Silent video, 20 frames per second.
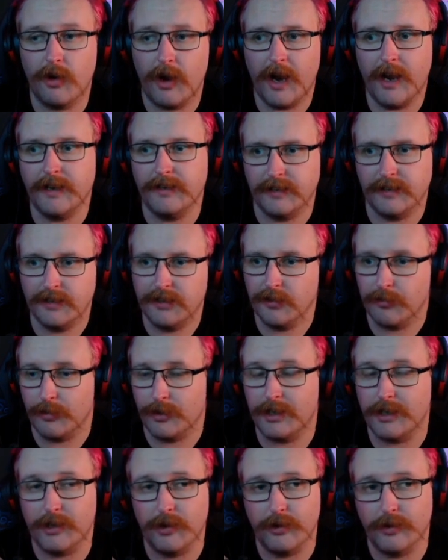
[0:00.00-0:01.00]
I did them
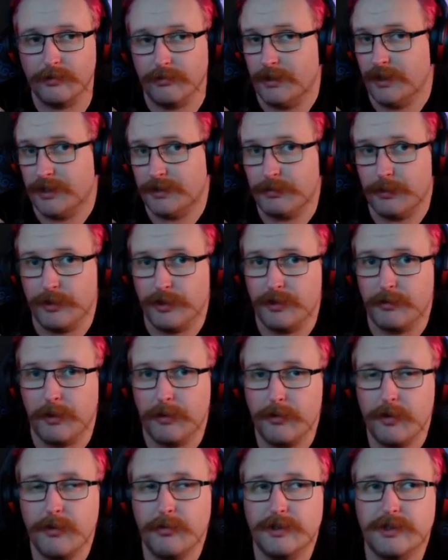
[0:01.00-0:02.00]
when I spawned into my
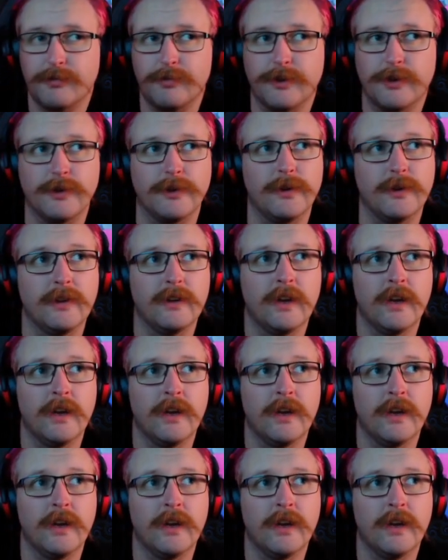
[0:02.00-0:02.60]
world, which is pretty cool.